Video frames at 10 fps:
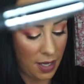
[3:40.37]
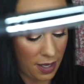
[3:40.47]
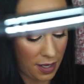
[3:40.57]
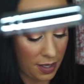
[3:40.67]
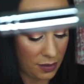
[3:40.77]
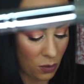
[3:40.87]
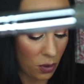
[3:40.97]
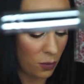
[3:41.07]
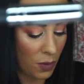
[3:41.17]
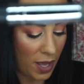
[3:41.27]
and
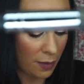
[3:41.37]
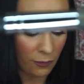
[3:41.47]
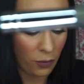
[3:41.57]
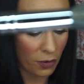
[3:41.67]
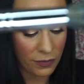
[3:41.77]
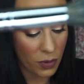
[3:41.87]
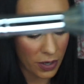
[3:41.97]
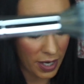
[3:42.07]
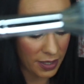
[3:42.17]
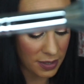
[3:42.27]
or
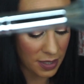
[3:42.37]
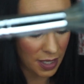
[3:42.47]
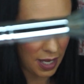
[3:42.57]
M448.